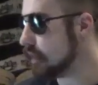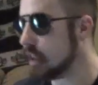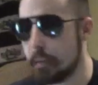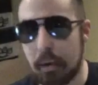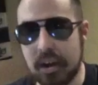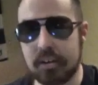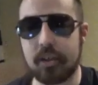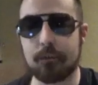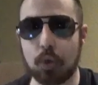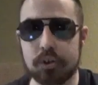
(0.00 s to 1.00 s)
making their
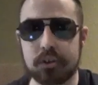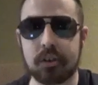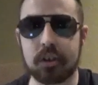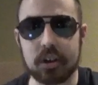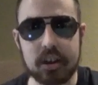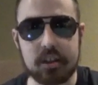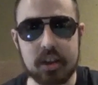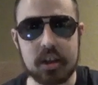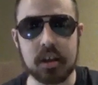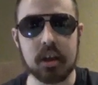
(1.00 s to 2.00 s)
voices heard in
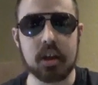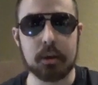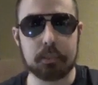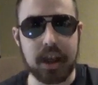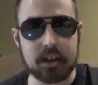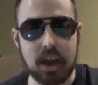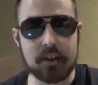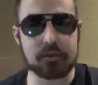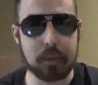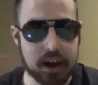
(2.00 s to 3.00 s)
the Black
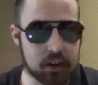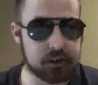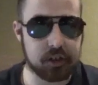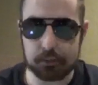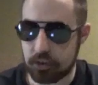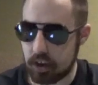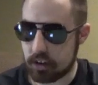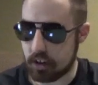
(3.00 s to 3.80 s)
Lives Matter subject.